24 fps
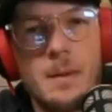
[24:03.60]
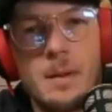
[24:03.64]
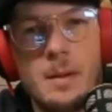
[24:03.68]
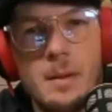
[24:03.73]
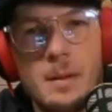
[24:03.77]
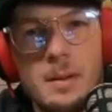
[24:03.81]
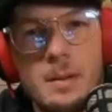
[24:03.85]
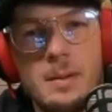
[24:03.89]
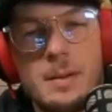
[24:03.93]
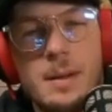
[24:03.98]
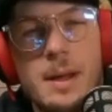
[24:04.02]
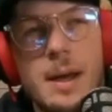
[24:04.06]

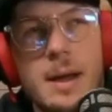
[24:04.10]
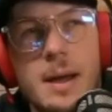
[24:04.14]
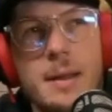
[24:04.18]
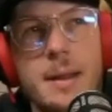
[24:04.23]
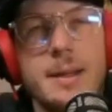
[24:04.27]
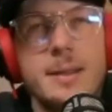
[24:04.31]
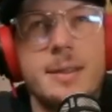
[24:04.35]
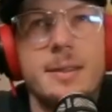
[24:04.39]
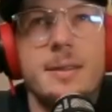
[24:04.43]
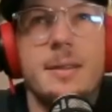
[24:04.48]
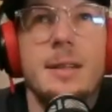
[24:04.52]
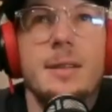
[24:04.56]
Yeah,
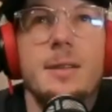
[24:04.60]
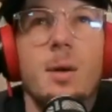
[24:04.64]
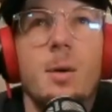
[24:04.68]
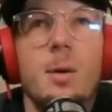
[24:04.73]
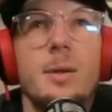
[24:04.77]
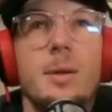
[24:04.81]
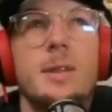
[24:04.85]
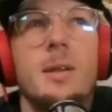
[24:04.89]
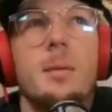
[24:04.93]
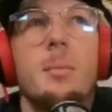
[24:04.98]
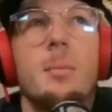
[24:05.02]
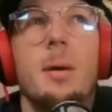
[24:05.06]
that's
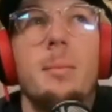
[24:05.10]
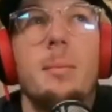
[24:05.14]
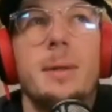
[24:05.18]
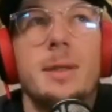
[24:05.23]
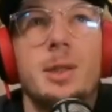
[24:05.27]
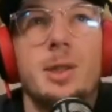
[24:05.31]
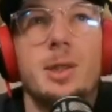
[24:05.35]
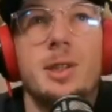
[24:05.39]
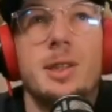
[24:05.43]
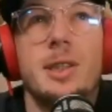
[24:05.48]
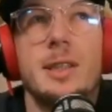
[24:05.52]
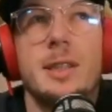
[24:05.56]
always something I'm
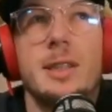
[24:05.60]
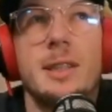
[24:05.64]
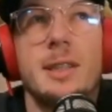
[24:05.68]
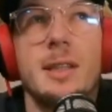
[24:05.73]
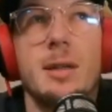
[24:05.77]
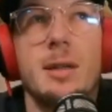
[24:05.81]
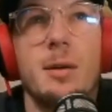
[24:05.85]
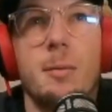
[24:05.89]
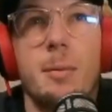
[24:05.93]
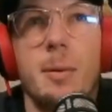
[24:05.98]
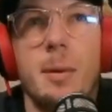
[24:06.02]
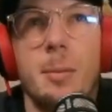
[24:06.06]
interested to see
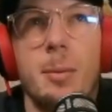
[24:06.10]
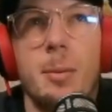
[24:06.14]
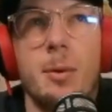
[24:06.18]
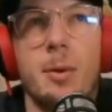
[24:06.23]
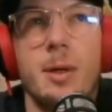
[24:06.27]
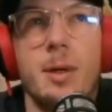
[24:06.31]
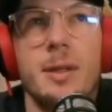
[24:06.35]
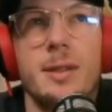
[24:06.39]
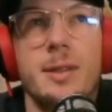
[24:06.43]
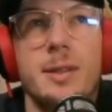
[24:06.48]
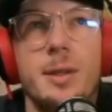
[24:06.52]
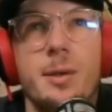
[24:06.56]
with people,
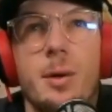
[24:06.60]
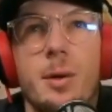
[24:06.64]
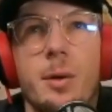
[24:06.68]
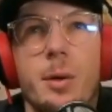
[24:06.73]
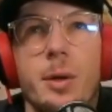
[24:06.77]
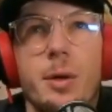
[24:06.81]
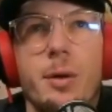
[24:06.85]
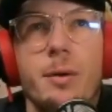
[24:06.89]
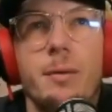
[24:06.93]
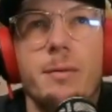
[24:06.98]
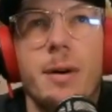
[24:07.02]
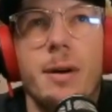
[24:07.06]
because
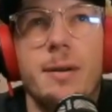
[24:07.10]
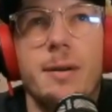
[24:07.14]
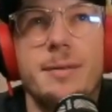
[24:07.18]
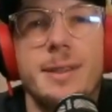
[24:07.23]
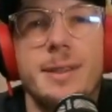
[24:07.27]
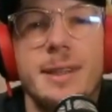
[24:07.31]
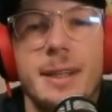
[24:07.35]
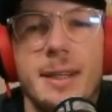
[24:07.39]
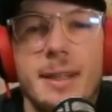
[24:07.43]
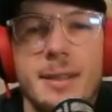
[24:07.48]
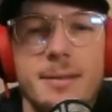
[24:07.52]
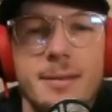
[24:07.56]
I've
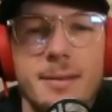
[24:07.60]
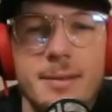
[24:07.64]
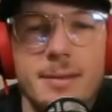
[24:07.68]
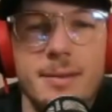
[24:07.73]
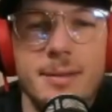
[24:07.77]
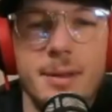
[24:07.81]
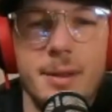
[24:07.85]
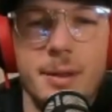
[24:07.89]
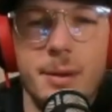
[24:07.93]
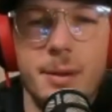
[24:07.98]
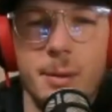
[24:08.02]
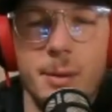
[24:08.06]
seen it,
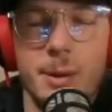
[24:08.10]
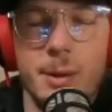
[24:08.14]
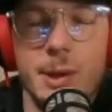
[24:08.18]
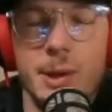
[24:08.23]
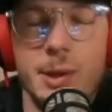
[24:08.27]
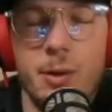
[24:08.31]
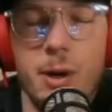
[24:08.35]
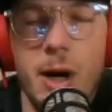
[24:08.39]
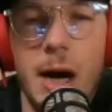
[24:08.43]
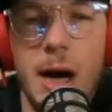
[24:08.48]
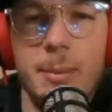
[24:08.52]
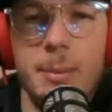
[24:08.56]

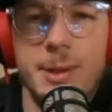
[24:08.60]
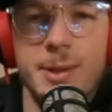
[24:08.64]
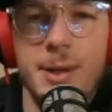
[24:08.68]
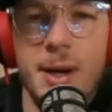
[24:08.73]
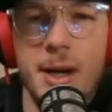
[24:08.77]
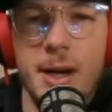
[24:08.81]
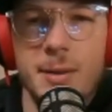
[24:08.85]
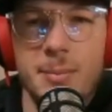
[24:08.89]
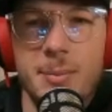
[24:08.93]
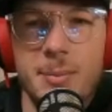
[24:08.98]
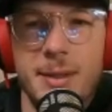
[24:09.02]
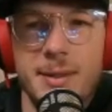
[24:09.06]
described or
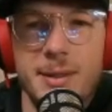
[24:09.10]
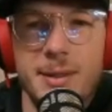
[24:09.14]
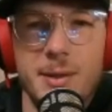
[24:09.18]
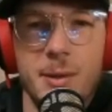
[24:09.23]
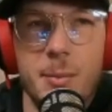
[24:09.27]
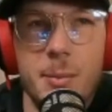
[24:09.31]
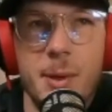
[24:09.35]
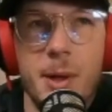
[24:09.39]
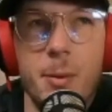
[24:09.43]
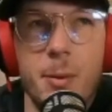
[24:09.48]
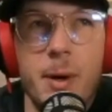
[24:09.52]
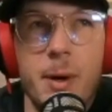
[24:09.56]
talked about so
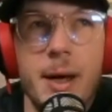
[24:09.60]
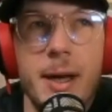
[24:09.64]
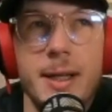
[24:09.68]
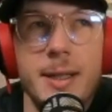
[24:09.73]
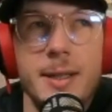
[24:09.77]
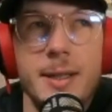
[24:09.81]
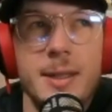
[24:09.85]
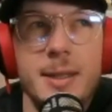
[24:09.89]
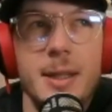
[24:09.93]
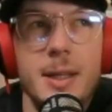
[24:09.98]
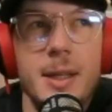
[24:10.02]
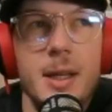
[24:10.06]
many
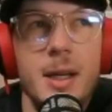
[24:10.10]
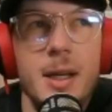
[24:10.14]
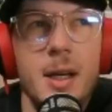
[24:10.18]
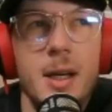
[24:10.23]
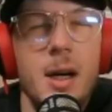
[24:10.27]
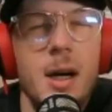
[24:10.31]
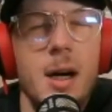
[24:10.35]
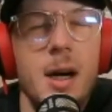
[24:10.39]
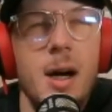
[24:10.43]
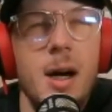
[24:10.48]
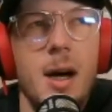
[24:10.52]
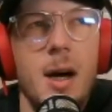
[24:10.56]
ways.
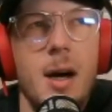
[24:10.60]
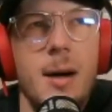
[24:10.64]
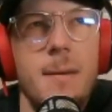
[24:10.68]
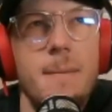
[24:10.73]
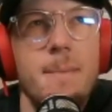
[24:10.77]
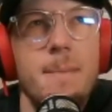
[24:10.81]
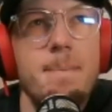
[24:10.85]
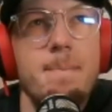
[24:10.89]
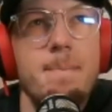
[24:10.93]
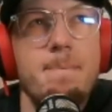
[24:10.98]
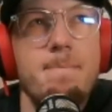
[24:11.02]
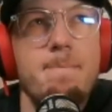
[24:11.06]
Uh
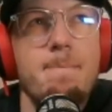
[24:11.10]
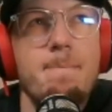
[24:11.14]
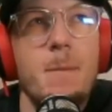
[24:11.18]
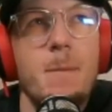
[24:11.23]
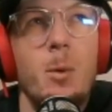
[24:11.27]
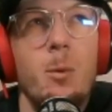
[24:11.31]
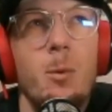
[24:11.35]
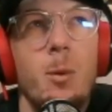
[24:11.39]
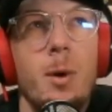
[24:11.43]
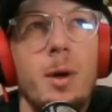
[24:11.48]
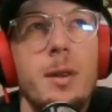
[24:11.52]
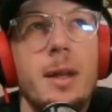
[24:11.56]

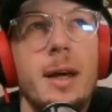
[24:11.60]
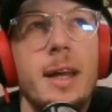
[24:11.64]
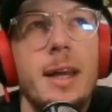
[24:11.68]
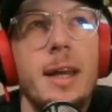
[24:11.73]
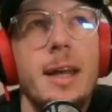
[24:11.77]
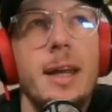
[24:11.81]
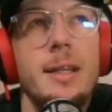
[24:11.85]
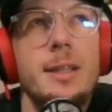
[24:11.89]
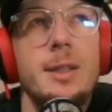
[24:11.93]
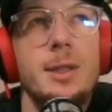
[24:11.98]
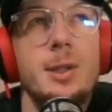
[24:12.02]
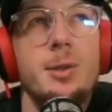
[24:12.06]
One
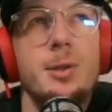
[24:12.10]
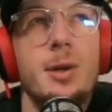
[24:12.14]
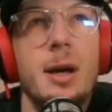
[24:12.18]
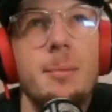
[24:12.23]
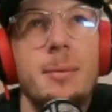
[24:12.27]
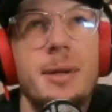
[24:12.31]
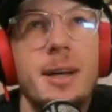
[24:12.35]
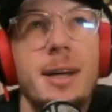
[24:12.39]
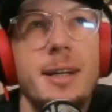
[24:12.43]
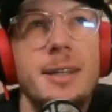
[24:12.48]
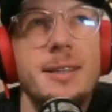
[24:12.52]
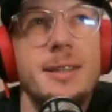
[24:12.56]
lady described
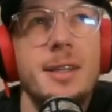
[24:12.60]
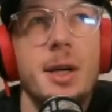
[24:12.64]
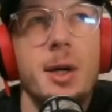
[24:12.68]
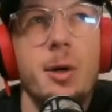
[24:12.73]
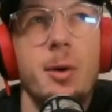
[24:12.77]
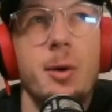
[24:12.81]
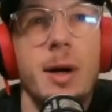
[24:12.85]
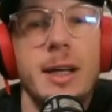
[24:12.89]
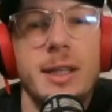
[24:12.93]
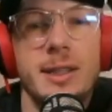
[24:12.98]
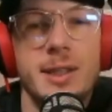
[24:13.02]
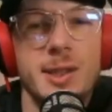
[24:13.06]
it as the
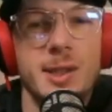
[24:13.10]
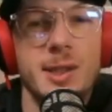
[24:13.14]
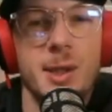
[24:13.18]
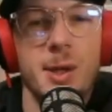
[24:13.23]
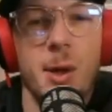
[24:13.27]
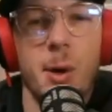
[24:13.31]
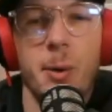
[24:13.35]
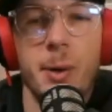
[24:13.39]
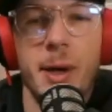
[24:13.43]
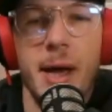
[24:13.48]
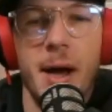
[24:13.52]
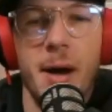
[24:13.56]
great
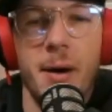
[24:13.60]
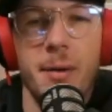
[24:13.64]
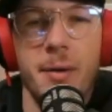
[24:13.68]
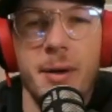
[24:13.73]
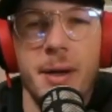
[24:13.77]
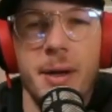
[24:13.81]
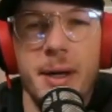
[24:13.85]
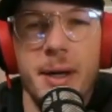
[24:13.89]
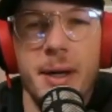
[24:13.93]
slowdown.